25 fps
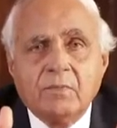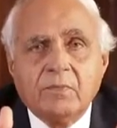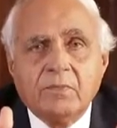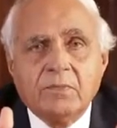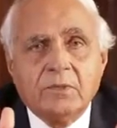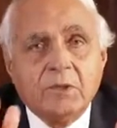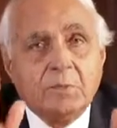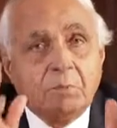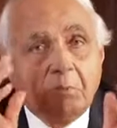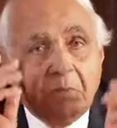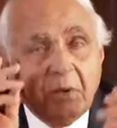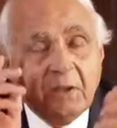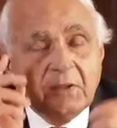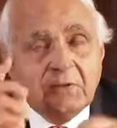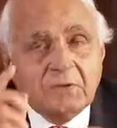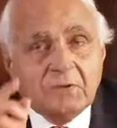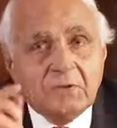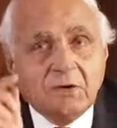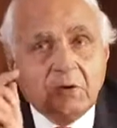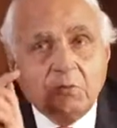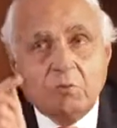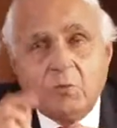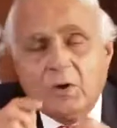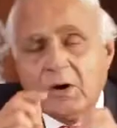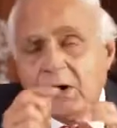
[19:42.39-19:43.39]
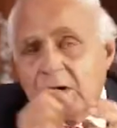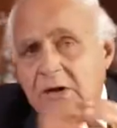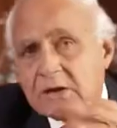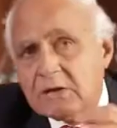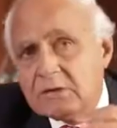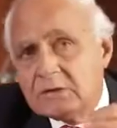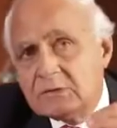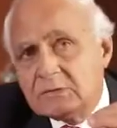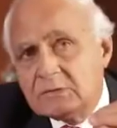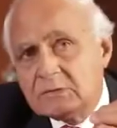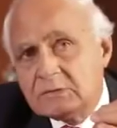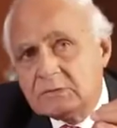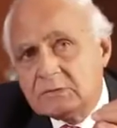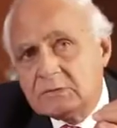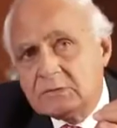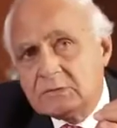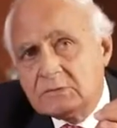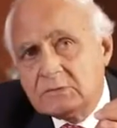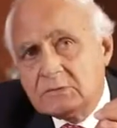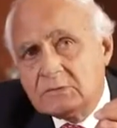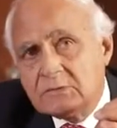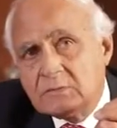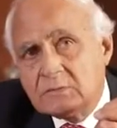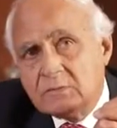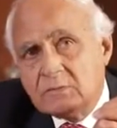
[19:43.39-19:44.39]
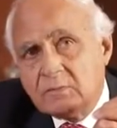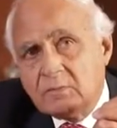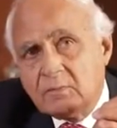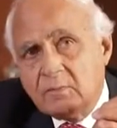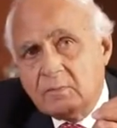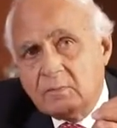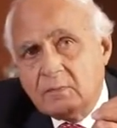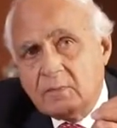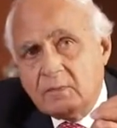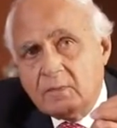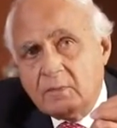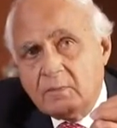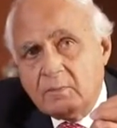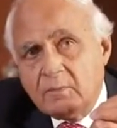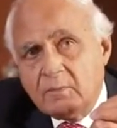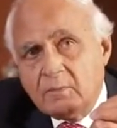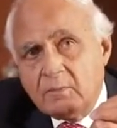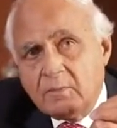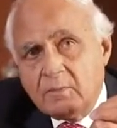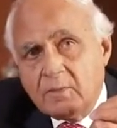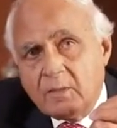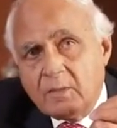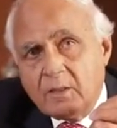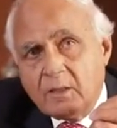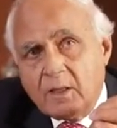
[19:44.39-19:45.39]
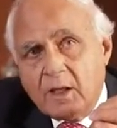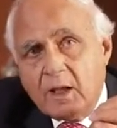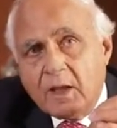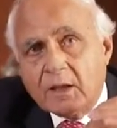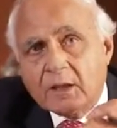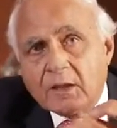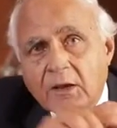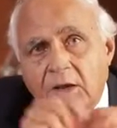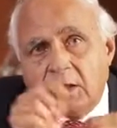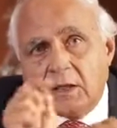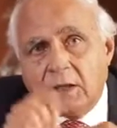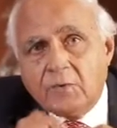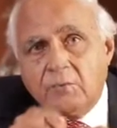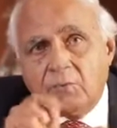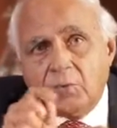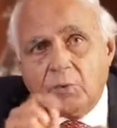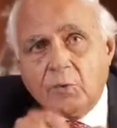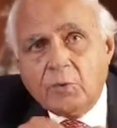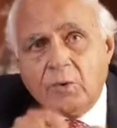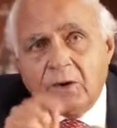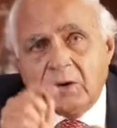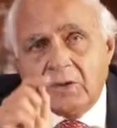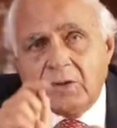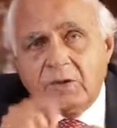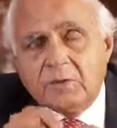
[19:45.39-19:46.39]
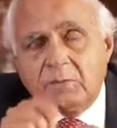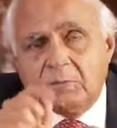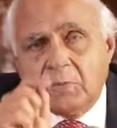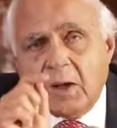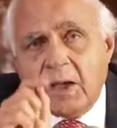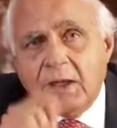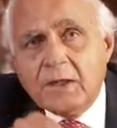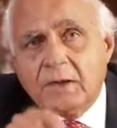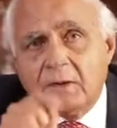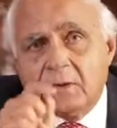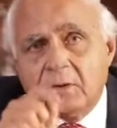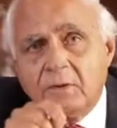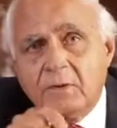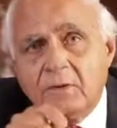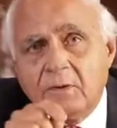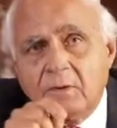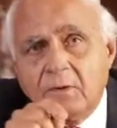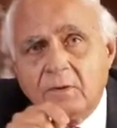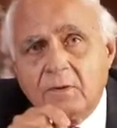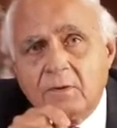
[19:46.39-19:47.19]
The best advice I can give you at this point